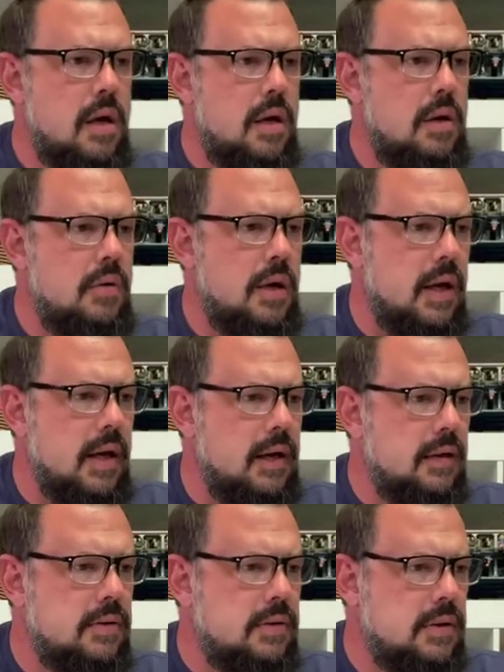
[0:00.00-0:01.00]

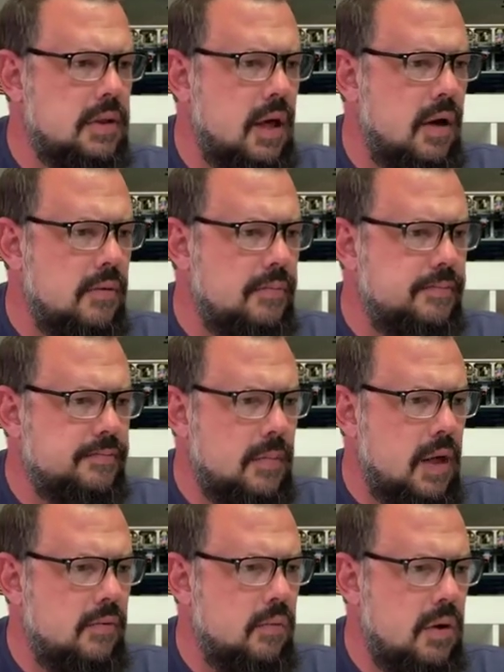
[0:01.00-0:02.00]
Okay, so
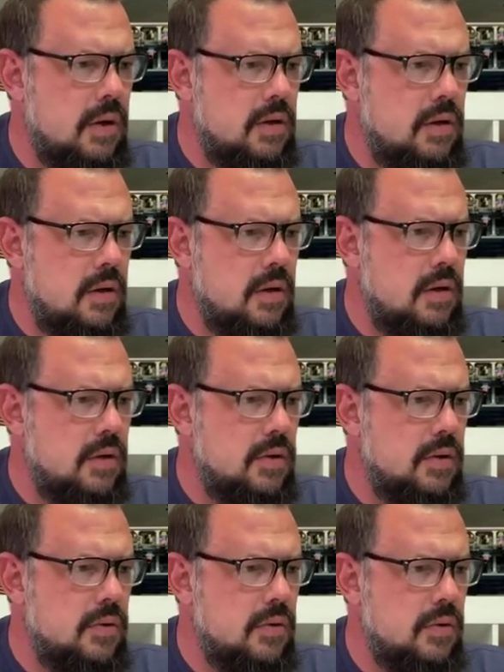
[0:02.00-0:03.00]
there 1,
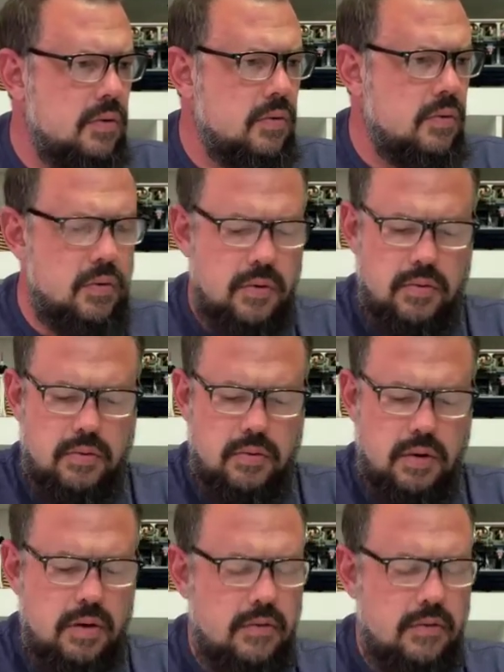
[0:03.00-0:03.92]
2, 3, 4.